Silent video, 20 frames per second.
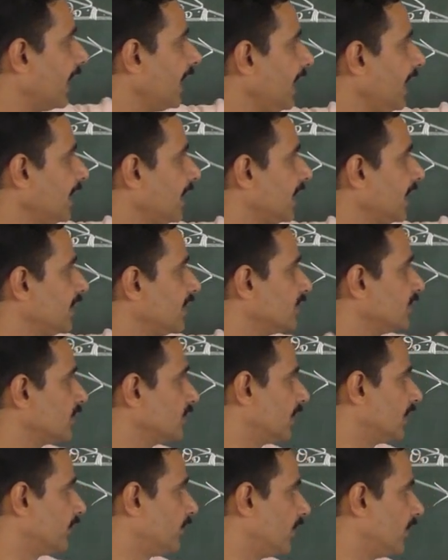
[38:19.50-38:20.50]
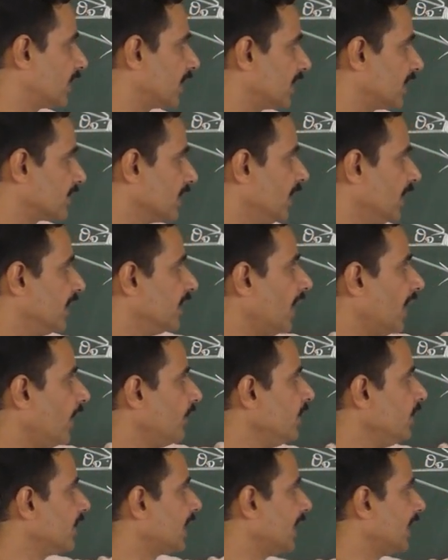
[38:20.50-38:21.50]
again getting through the focus.
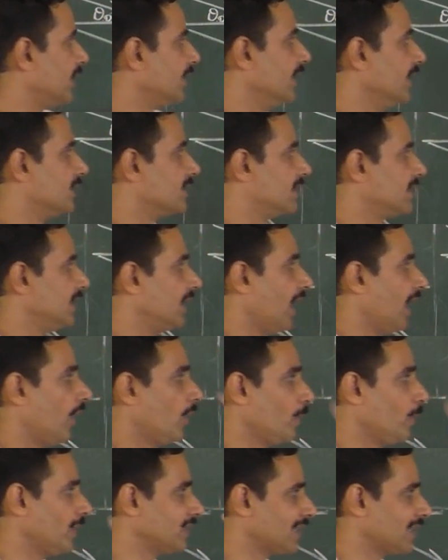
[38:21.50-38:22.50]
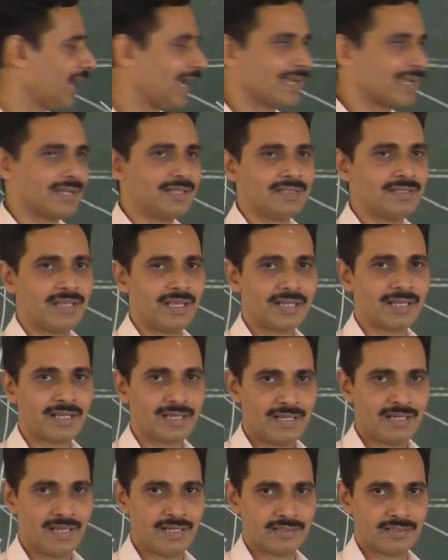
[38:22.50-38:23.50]
Now you can see how much angle they
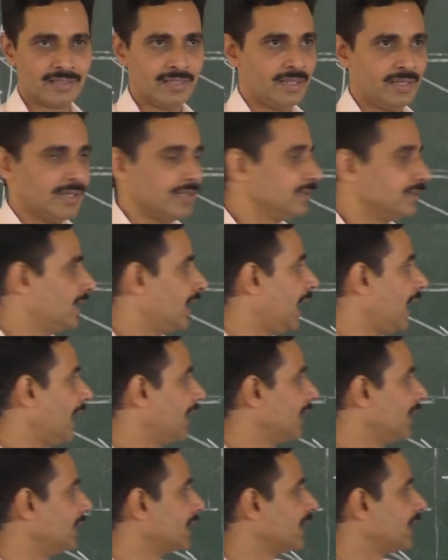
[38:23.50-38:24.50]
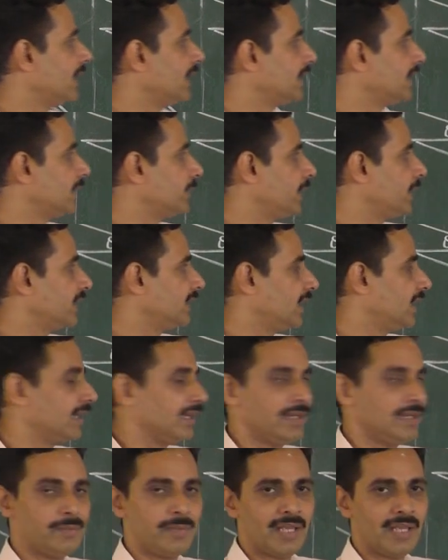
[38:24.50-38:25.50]
create. The angle created by
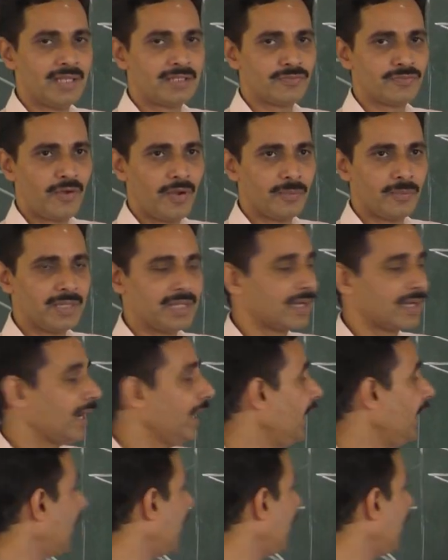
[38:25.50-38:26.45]
the image forming ray